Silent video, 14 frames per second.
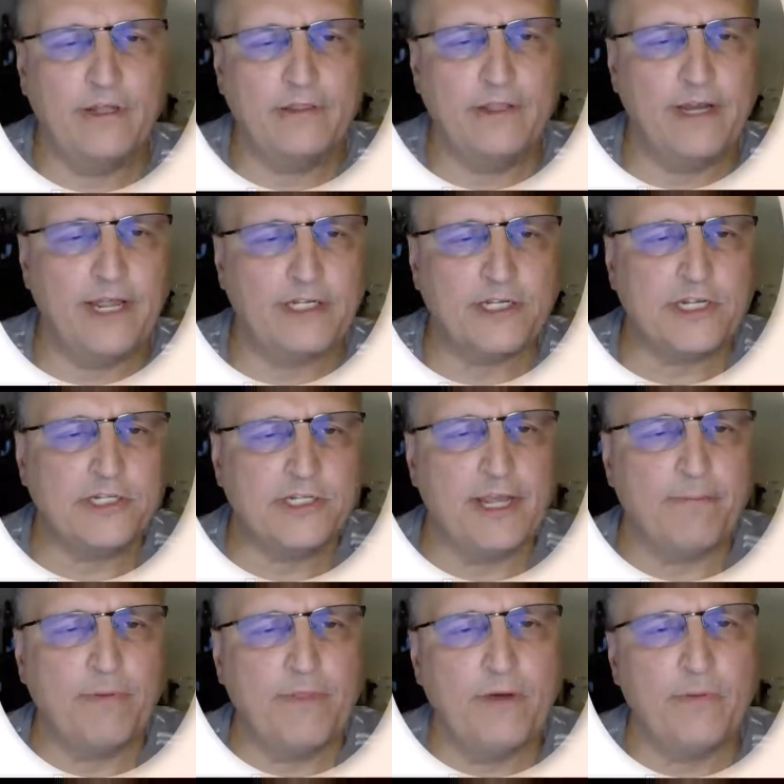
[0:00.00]
The next
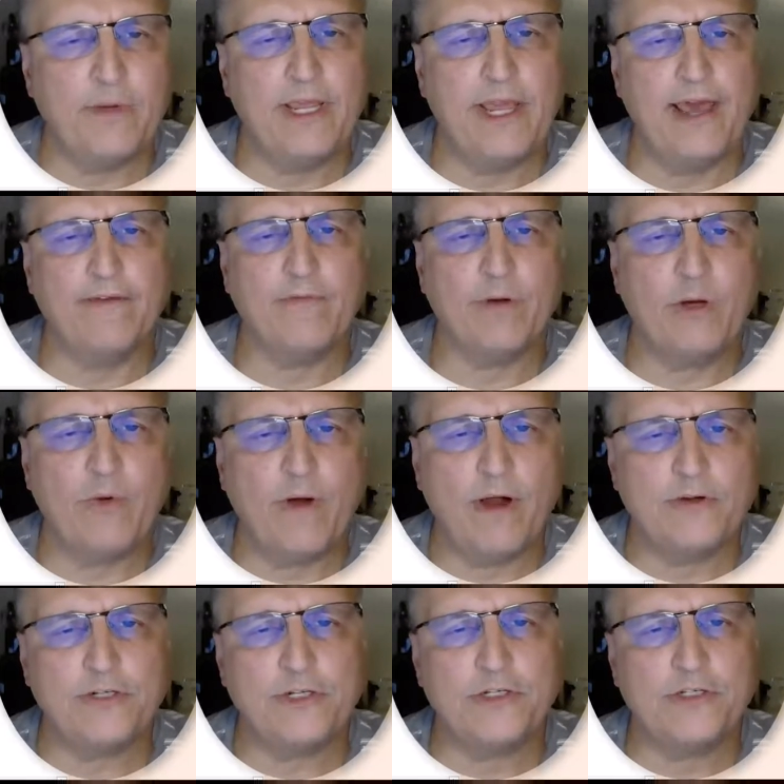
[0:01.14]
example that we have
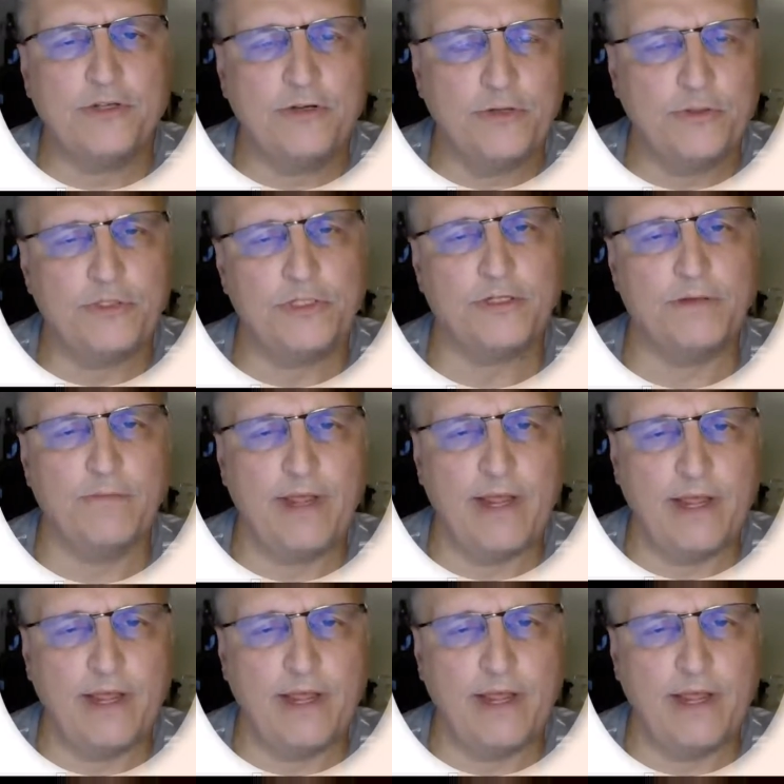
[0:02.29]
requires us to do some